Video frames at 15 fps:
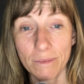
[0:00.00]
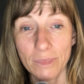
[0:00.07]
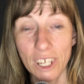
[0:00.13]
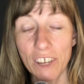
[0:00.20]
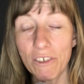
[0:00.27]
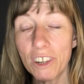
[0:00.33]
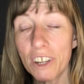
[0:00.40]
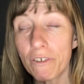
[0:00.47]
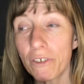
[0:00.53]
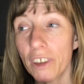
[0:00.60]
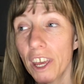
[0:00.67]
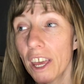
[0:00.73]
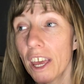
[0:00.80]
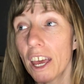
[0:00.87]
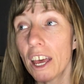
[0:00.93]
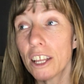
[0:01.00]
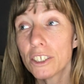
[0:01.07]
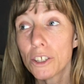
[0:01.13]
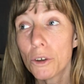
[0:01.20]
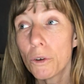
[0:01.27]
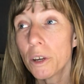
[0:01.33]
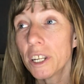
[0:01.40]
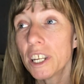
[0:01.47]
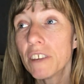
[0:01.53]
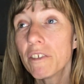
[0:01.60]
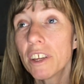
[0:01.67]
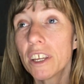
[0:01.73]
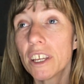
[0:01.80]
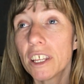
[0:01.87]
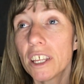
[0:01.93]
Even if so, and
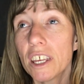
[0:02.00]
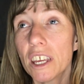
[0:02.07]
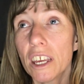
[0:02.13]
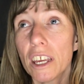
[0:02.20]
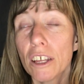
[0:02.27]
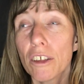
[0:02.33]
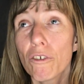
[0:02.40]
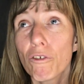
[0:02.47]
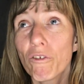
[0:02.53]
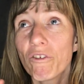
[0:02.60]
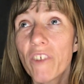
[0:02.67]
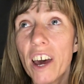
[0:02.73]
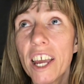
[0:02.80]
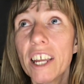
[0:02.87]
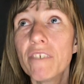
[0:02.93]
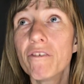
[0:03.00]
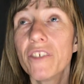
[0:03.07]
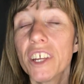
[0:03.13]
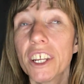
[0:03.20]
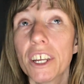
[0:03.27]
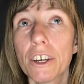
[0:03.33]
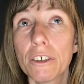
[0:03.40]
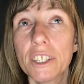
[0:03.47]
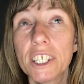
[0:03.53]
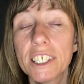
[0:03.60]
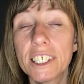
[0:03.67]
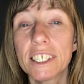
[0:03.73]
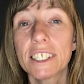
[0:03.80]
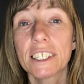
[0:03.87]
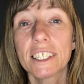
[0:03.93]
even find video.
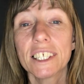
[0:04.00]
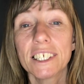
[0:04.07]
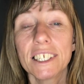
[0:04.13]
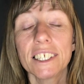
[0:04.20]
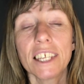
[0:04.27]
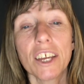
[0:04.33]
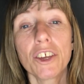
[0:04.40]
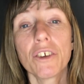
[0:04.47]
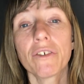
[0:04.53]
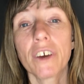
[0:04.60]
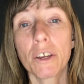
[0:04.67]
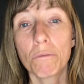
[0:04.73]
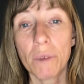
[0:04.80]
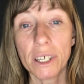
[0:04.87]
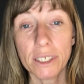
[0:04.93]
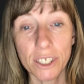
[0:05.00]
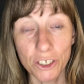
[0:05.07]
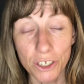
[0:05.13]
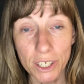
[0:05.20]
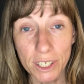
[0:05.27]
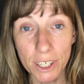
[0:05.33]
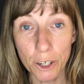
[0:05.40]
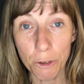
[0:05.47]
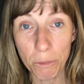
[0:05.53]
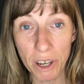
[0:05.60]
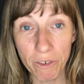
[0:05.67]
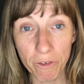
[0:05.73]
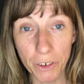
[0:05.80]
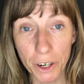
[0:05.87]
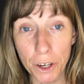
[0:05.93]
This is how you find messages that are
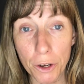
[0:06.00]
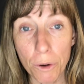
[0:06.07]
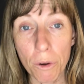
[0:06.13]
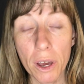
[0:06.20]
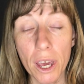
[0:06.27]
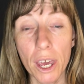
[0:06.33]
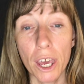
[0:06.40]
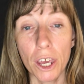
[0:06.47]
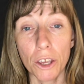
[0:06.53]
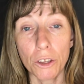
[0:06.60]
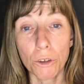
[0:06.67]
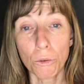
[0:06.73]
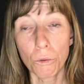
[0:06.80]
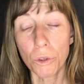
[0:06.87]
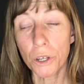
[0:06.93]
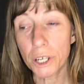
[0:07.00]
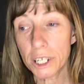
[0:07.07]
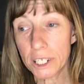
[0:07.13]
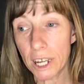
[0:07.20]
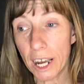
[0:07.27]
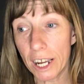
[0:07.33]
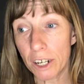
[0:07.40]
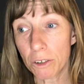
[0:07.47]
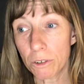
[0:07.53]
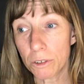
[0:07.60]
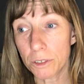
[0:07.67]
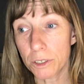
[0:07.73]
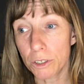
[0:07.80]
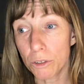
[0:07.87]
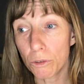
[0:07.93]
meant for you. You look at
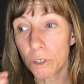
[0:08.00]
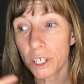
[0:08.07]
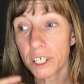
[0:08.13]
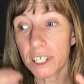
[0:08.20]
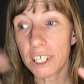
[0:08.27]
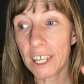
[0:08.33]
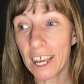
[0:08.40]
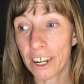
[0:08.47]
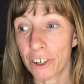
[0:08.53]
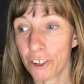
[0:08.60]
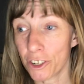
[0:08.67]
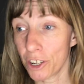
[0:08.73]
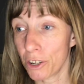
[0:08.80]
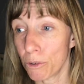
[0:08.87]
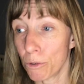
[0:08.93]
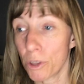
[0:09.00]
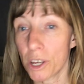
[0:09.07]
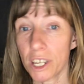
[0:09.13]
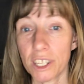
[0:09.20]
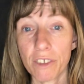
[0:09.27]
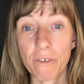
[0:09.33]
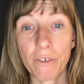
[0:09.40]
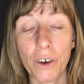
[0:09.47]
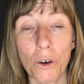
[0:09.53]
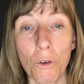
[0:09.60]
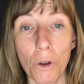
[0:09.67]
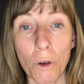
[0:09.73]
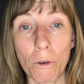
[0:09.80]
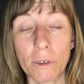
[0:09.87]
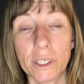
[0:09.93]
titles, you look at the energy, you look at the
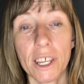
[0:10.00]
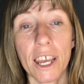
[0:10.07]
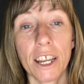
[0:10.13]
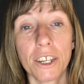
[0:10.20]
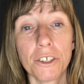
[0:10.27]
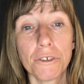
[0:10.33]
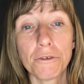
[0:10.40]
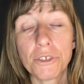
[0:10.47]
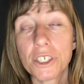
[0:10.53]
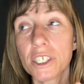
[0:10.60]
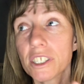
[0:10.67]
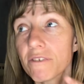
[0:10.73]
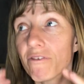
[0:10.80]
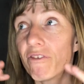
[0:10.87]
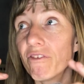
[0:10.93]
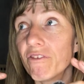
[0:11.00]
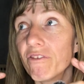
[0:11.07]
photos, and you just